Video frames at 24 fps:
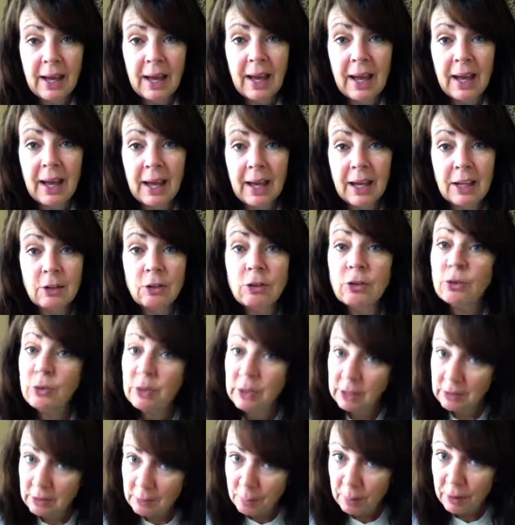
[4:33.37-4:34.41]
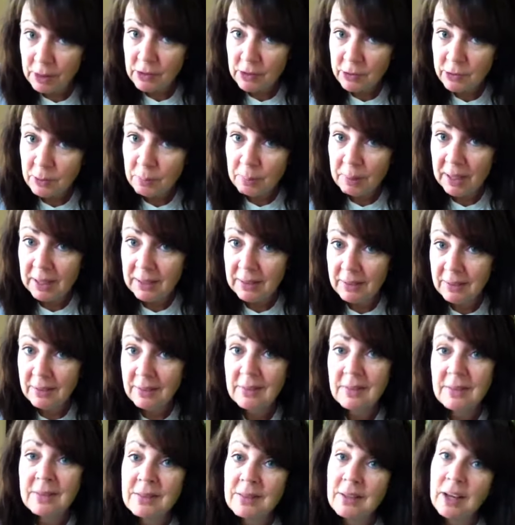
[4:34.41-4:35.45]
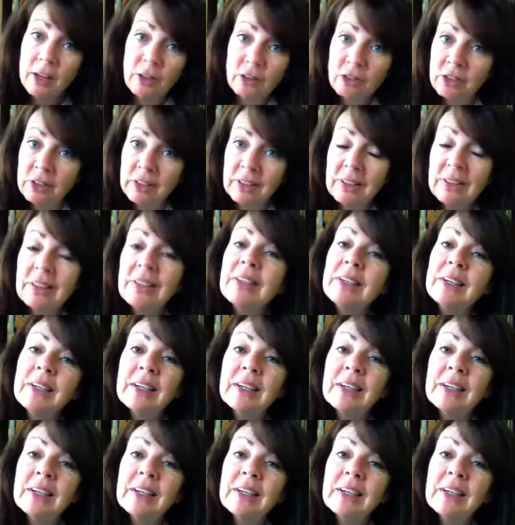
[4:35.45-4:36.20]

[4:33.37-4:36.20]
And you need to participate in the discussion.